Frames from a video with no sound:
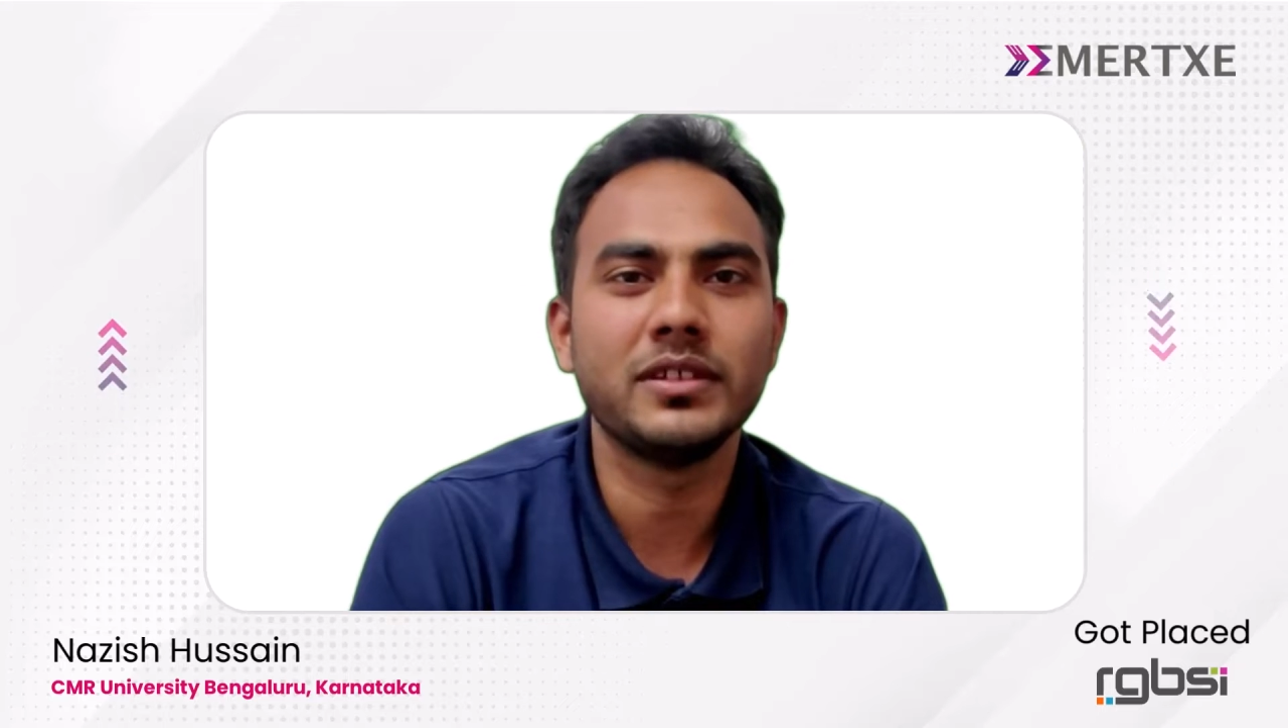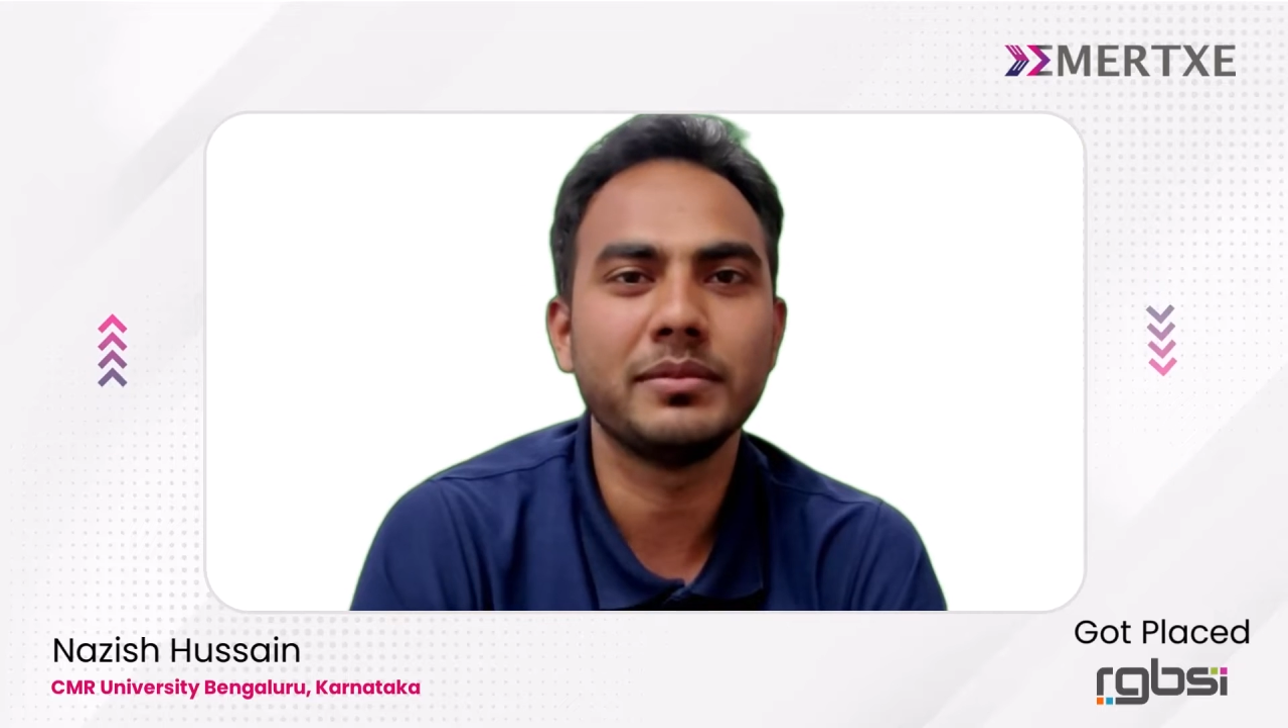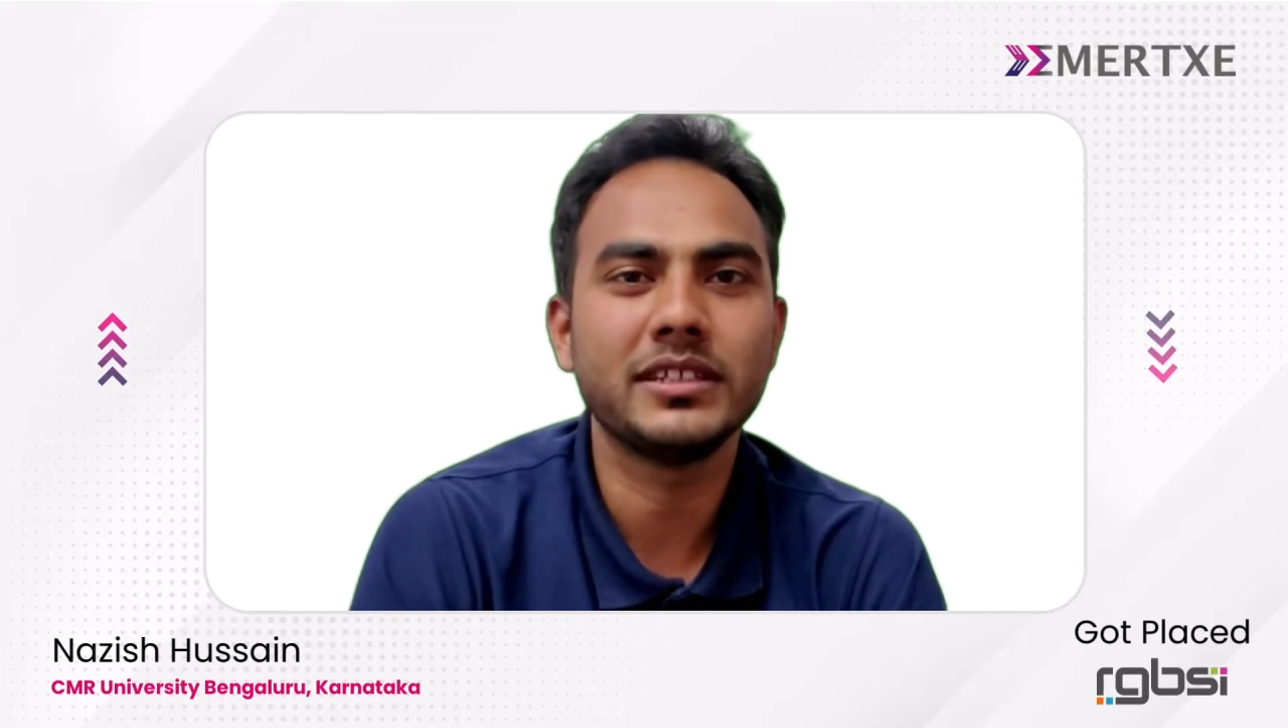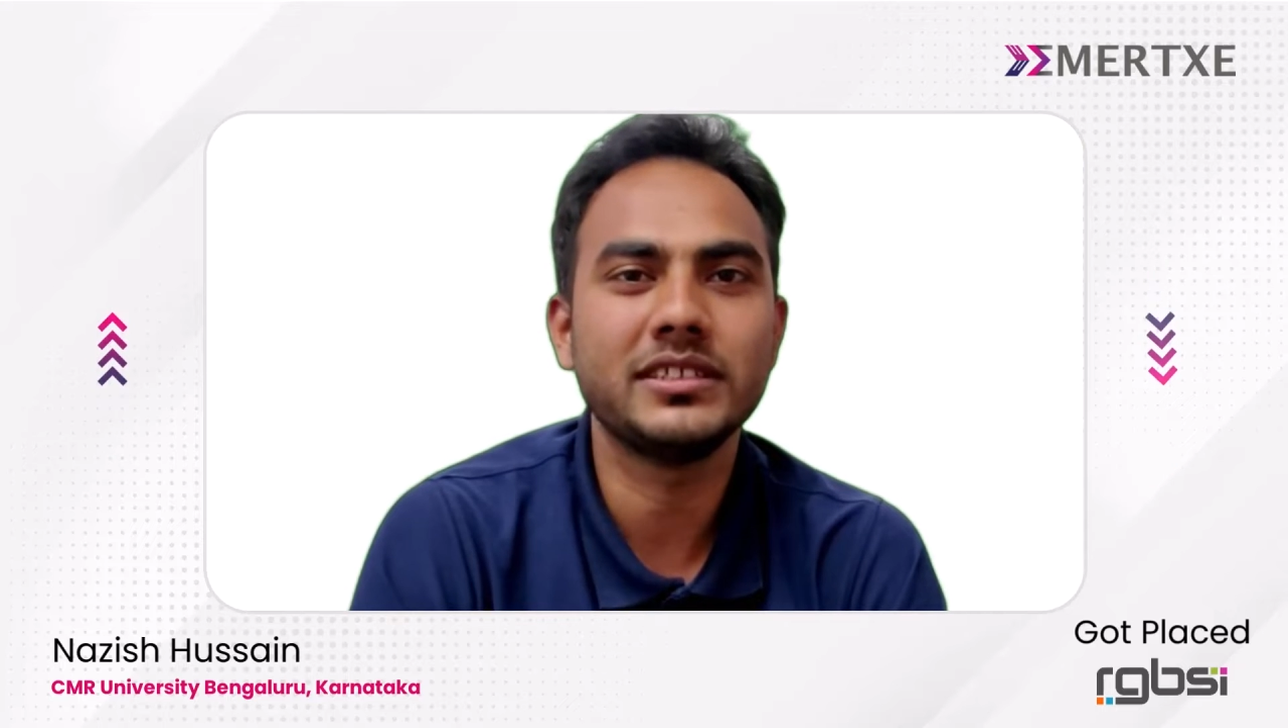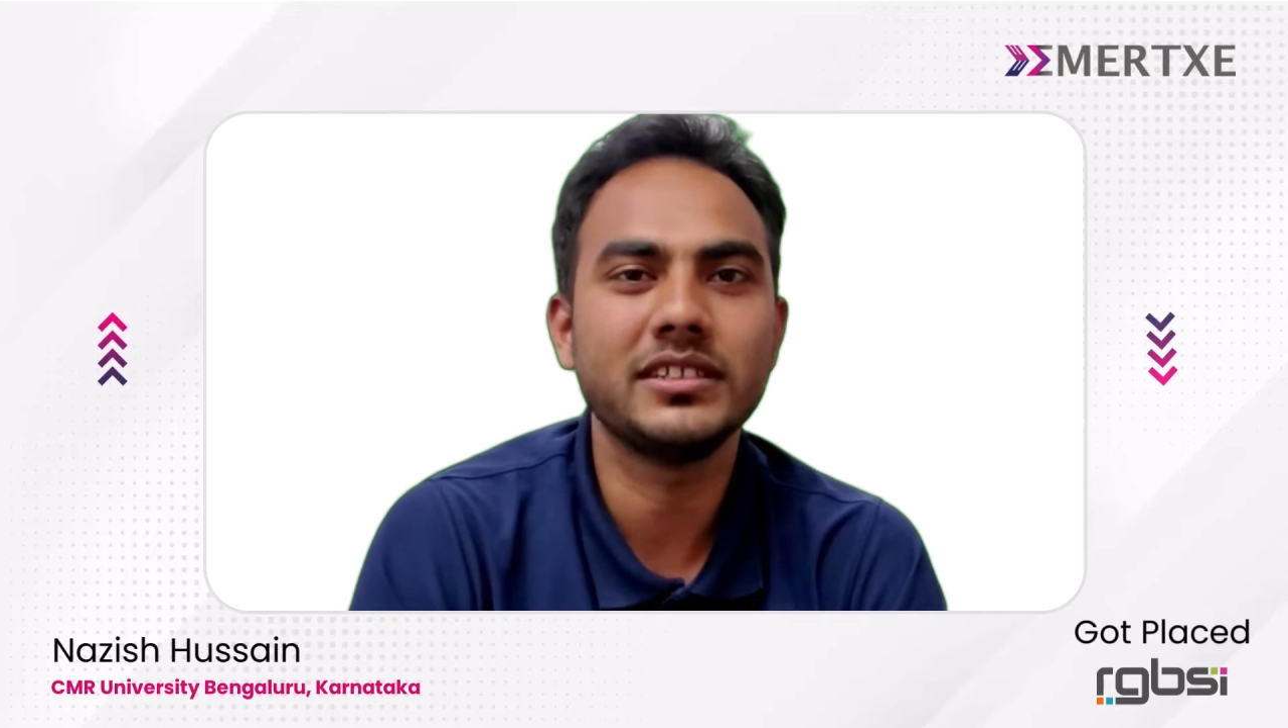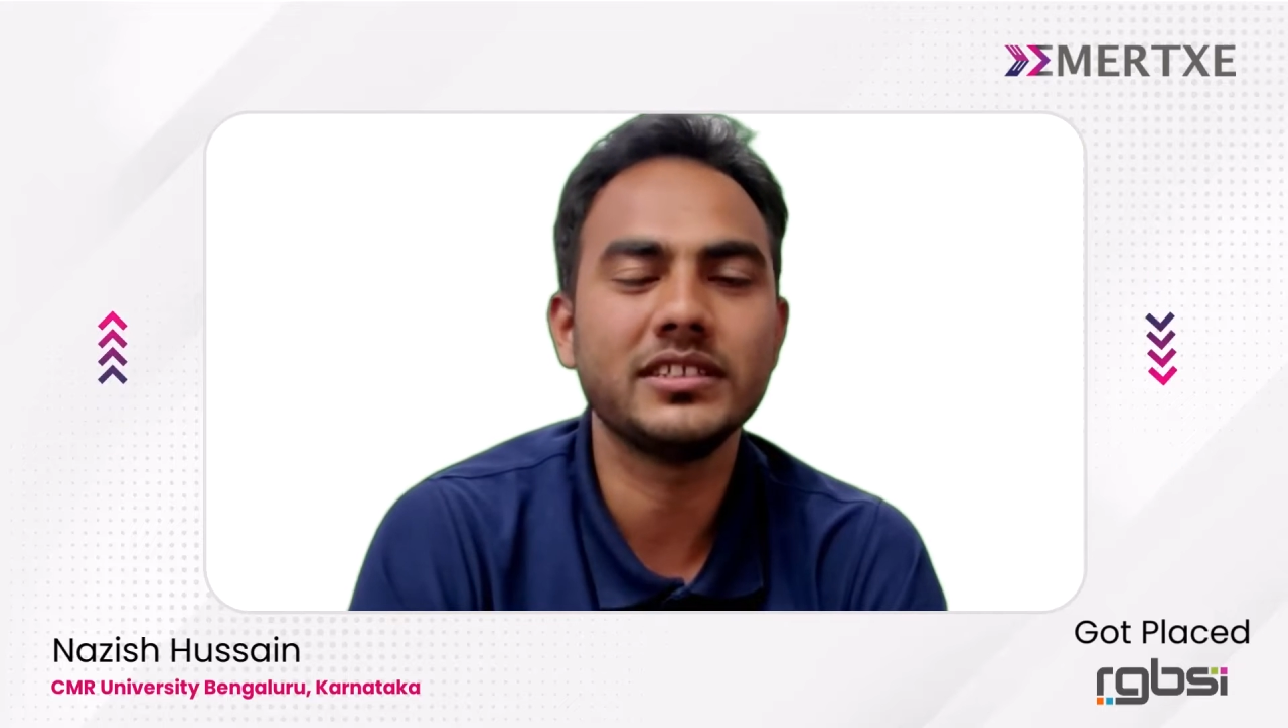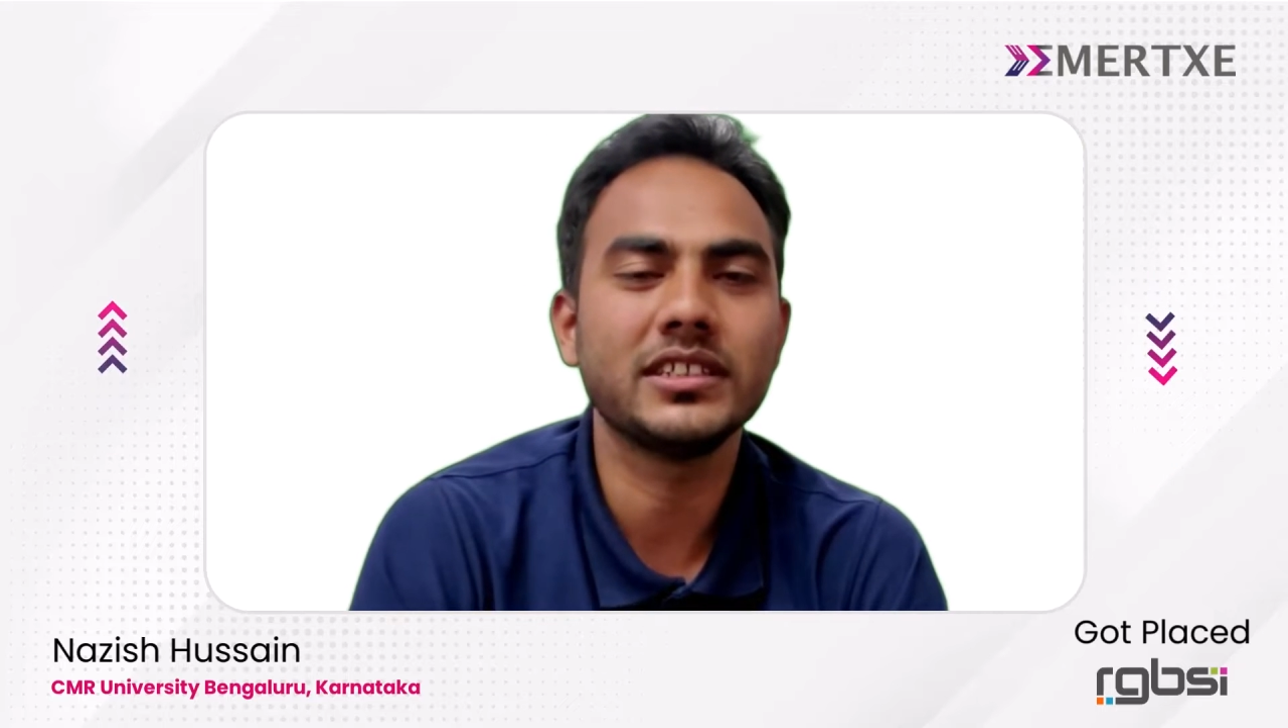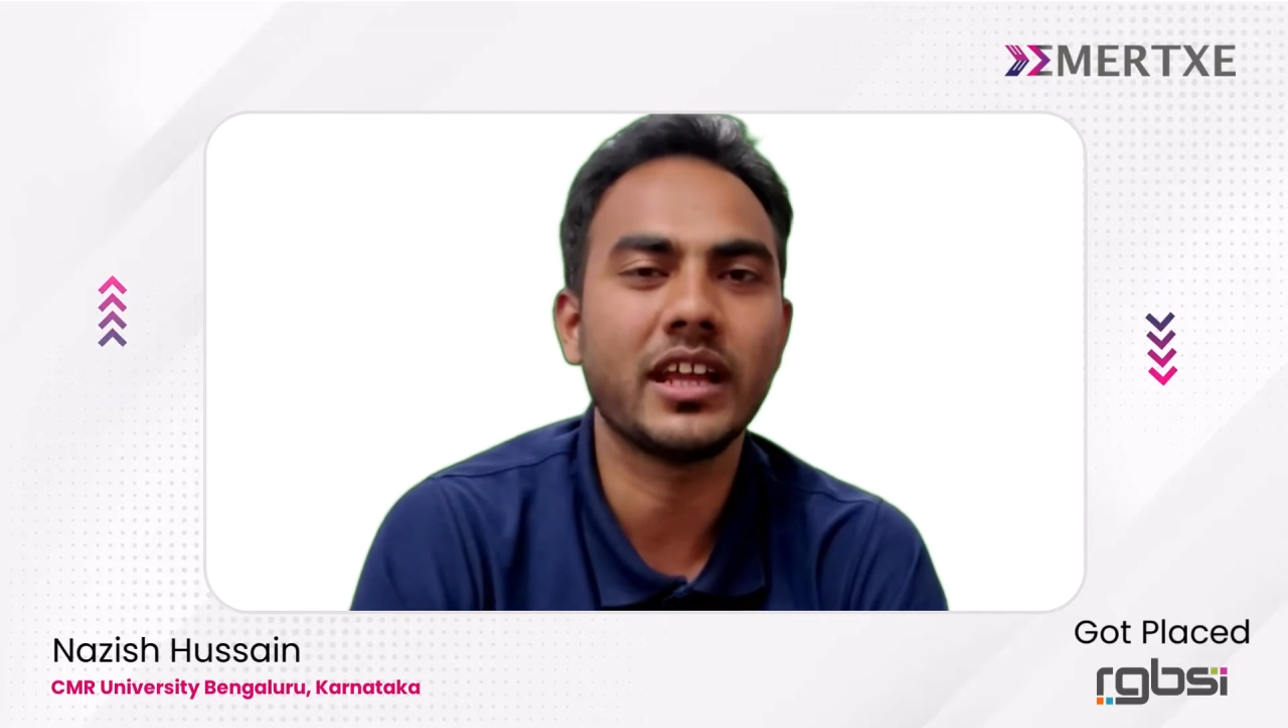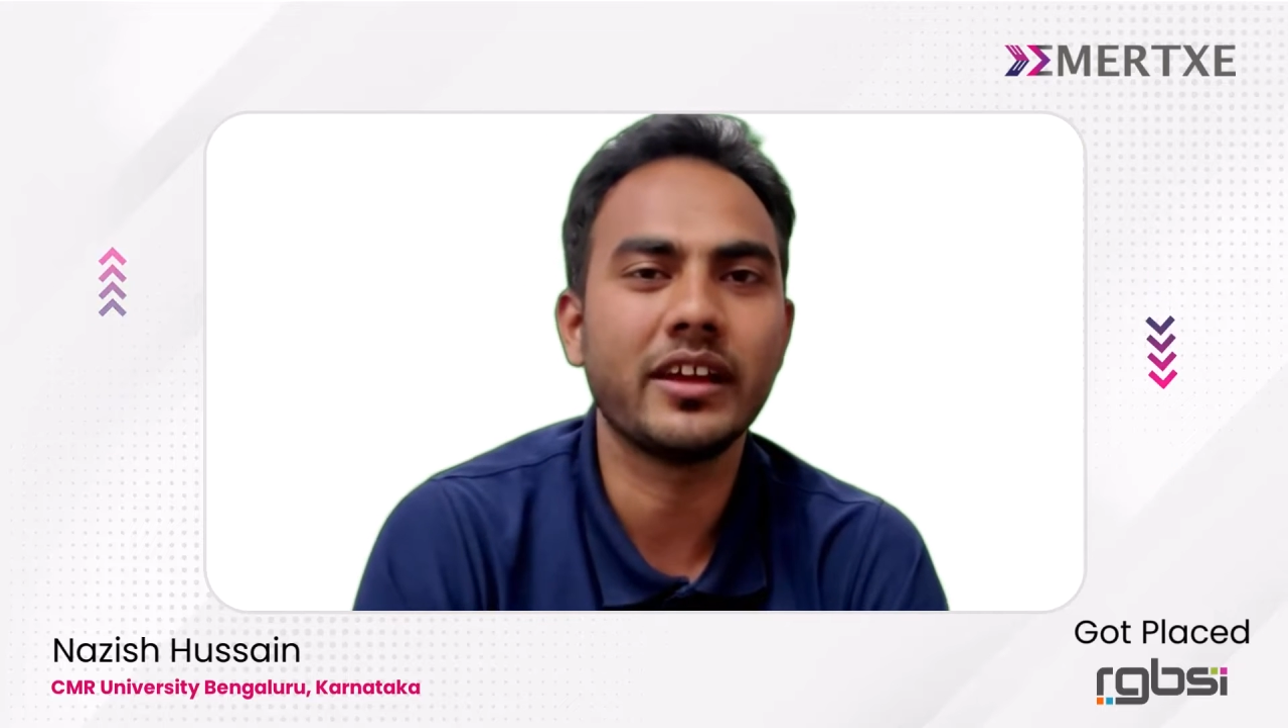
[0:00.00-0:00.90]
the best decisions